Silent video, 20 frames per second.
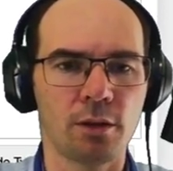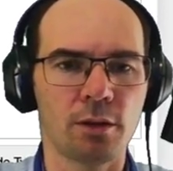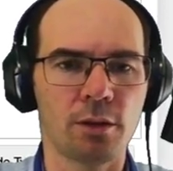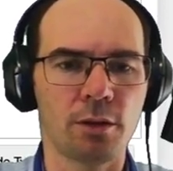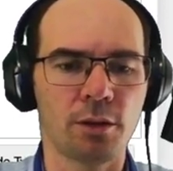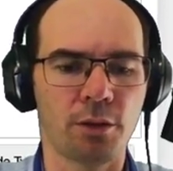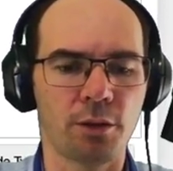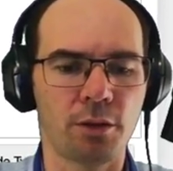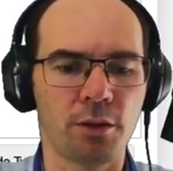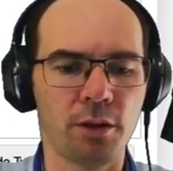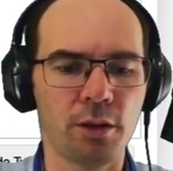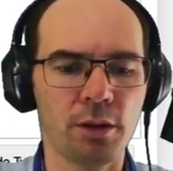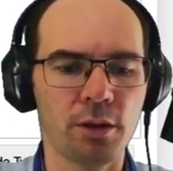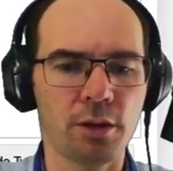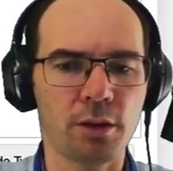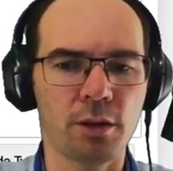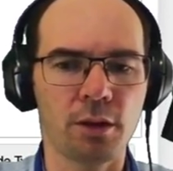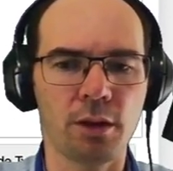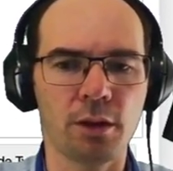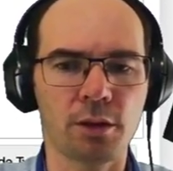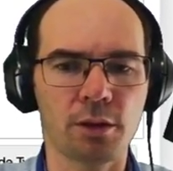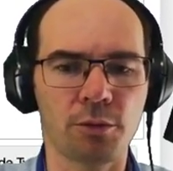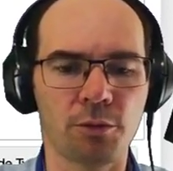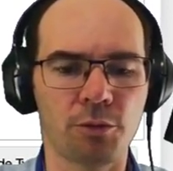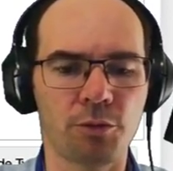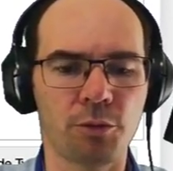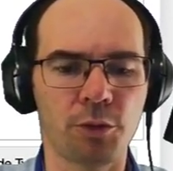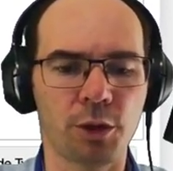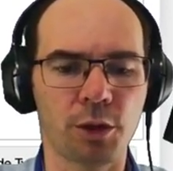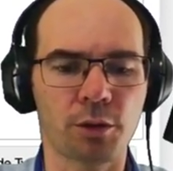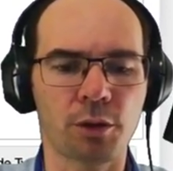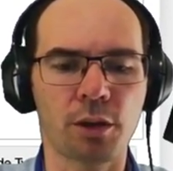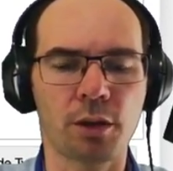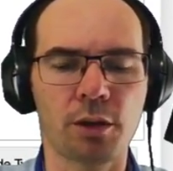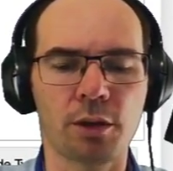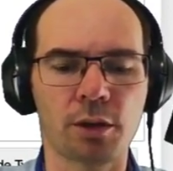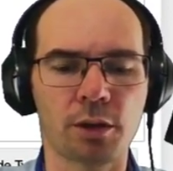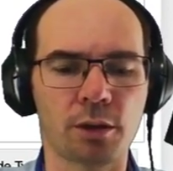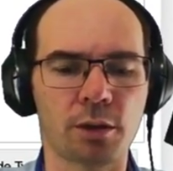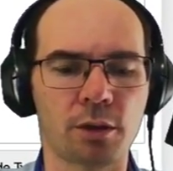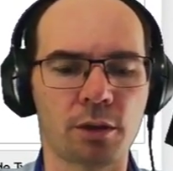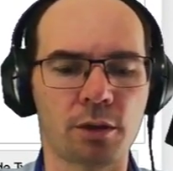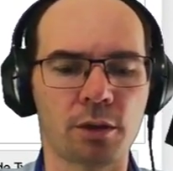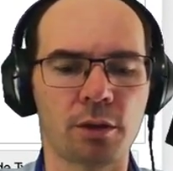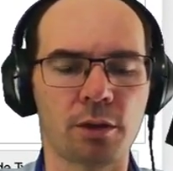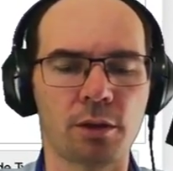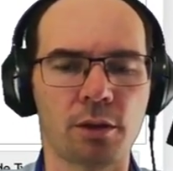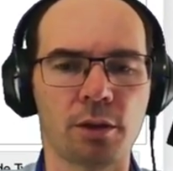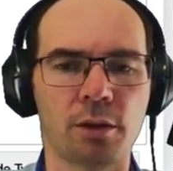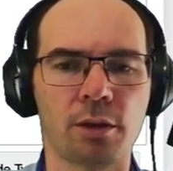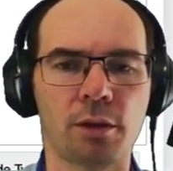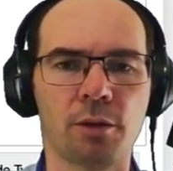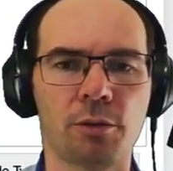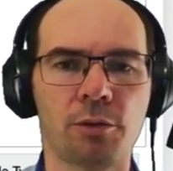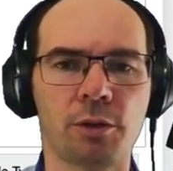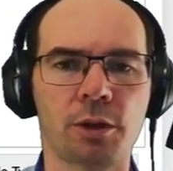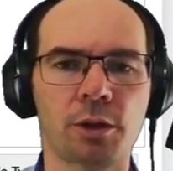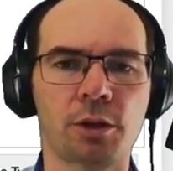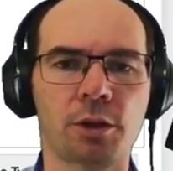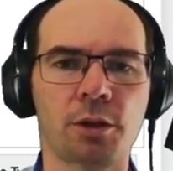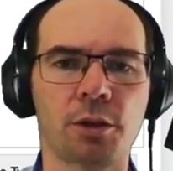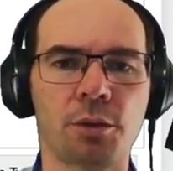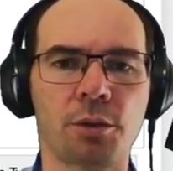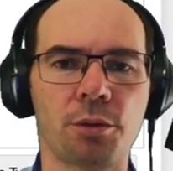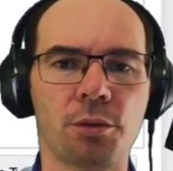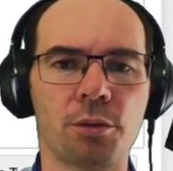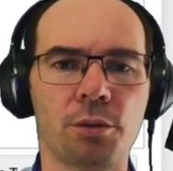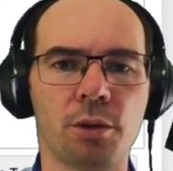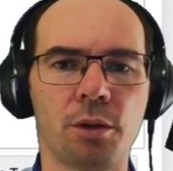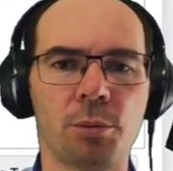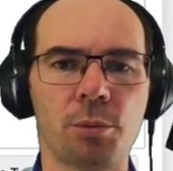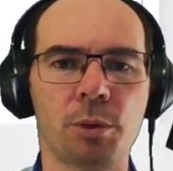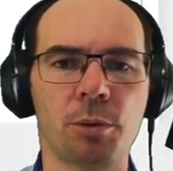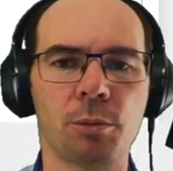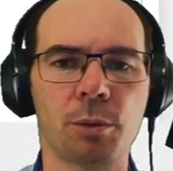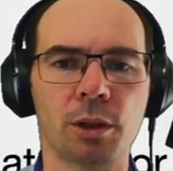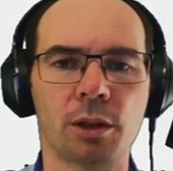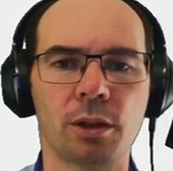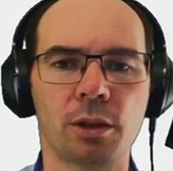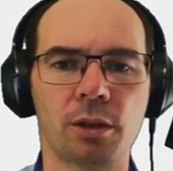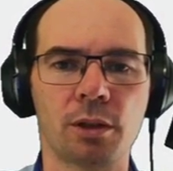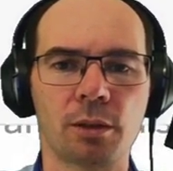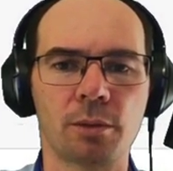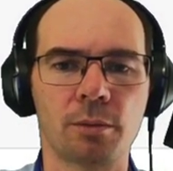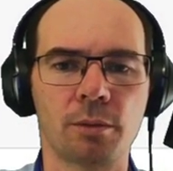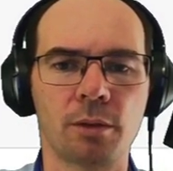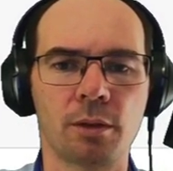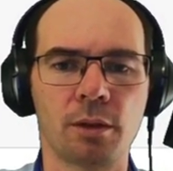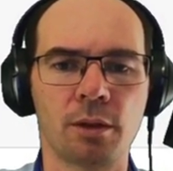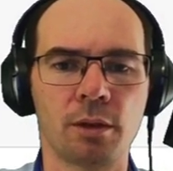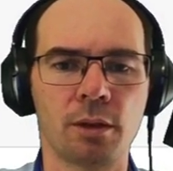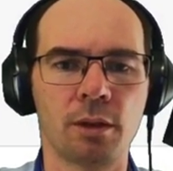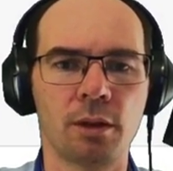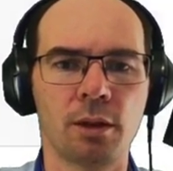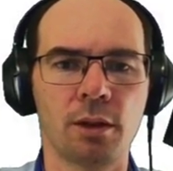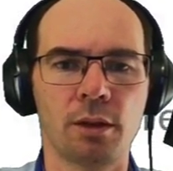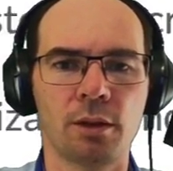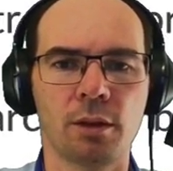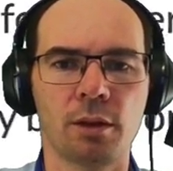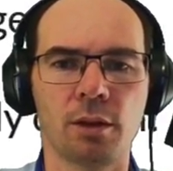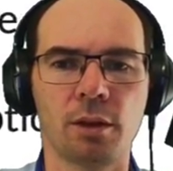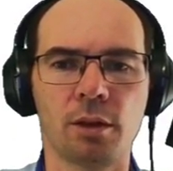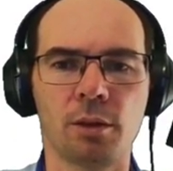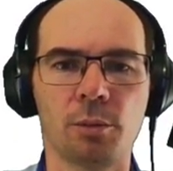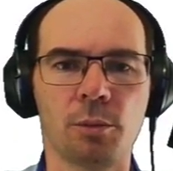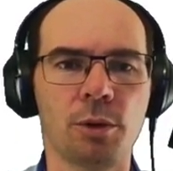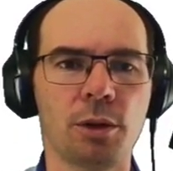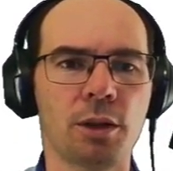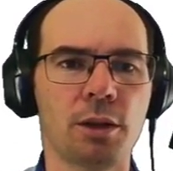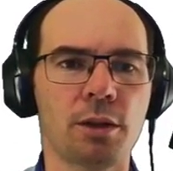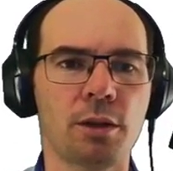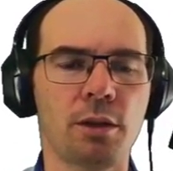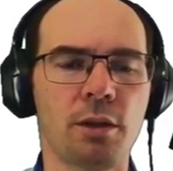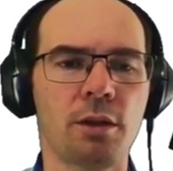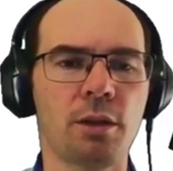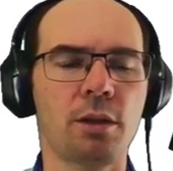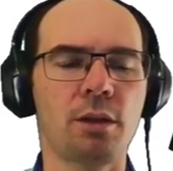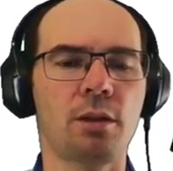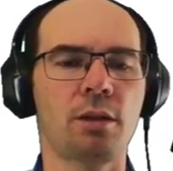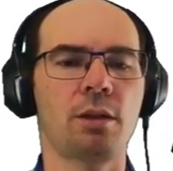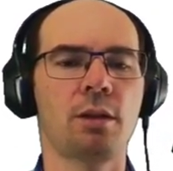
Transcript: This is very hard function to optimize. And why is that?